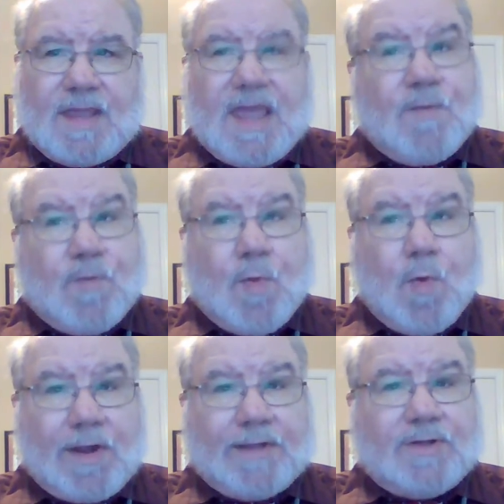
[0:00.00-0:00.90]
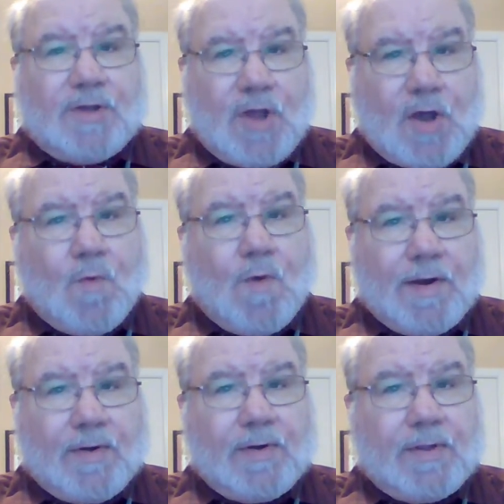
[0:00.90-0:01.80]
if we're willing to go
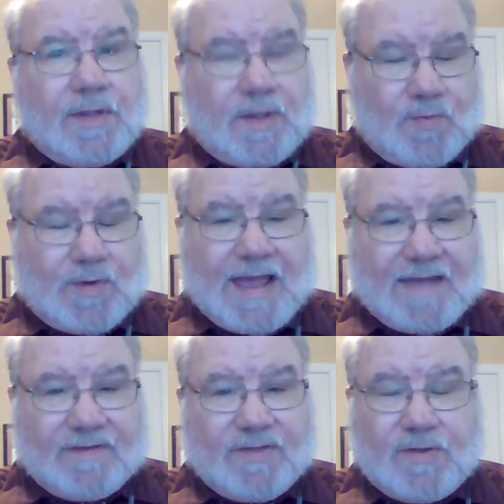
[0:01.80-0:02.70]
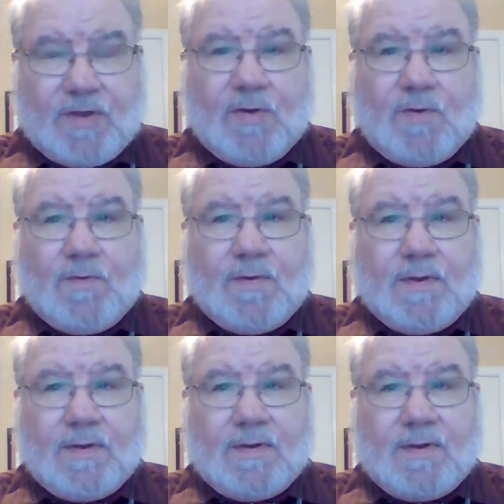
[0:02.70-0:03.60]
where He would have us go,
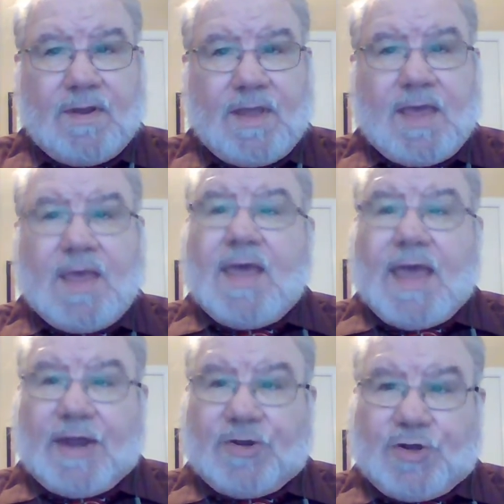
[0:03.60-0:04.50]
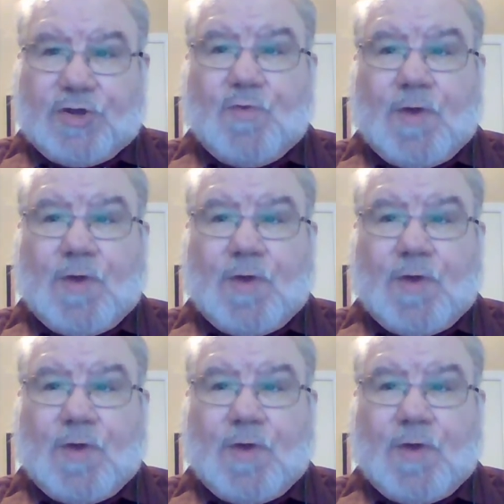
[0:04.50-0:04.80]
and do what